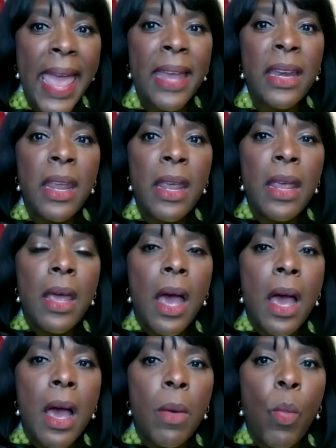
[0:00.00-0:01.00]
And
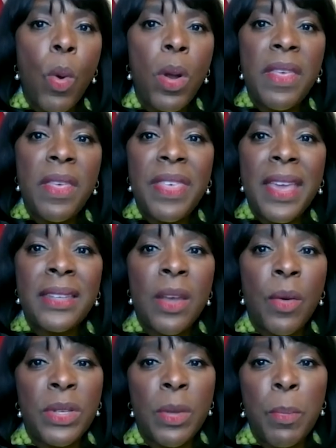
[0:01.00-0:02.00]
one of the things
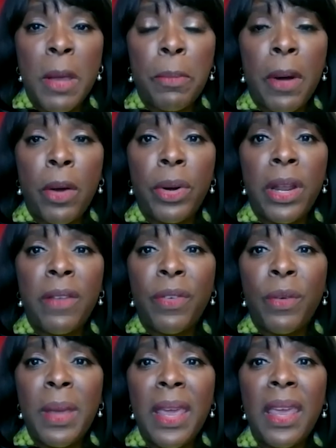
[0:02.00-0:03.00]
that was a big priority
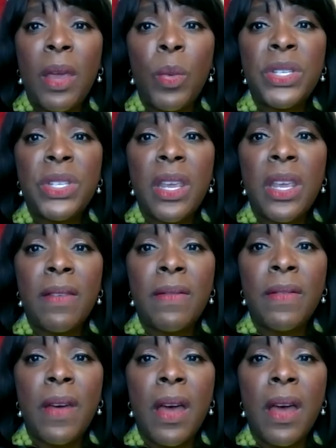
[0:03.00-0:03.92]
for me was to give,